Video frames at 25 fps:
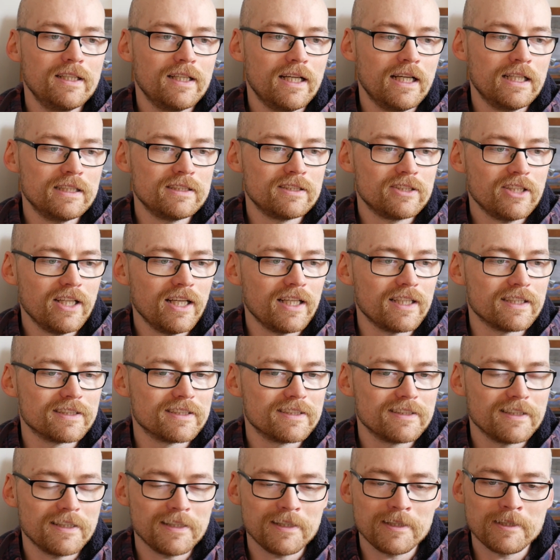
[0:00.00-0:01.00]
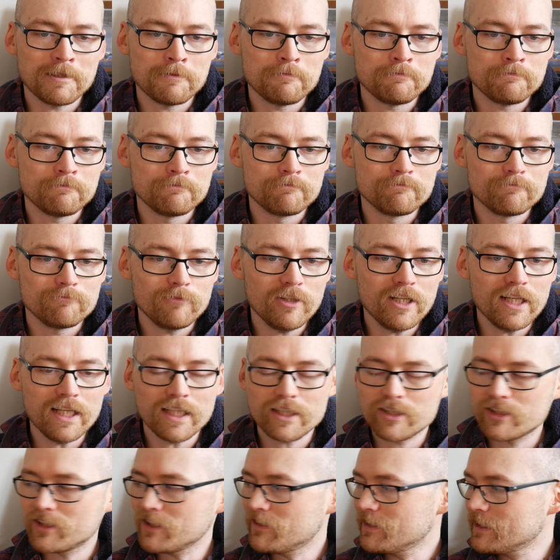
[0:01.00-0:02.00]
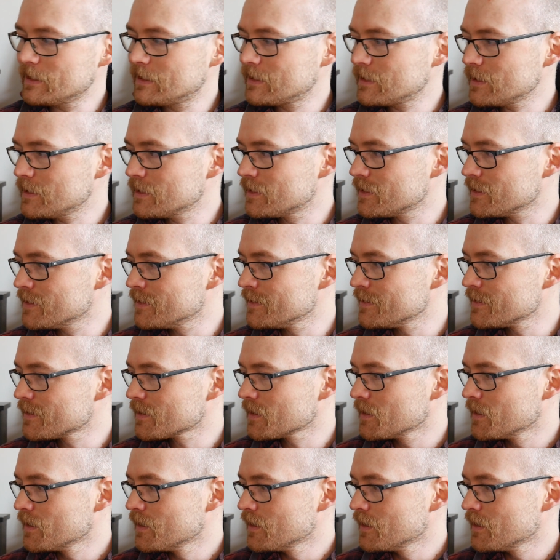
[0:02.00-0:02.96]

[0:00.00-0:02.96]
And yeah, um, really excited. And